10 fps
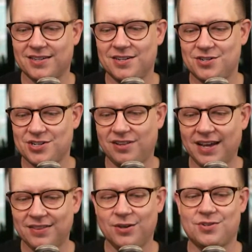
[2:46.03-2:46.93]
and just let
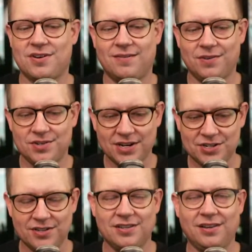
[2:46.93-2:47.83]
those
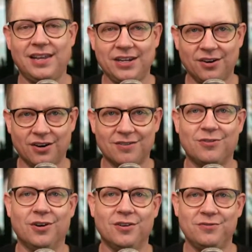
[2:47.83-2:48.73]
conversations linger for
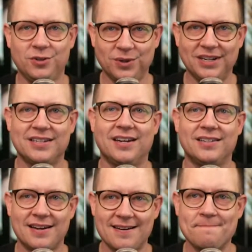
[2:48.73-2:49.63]
a few weeks at a
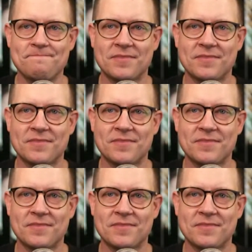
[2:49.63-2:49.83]
time.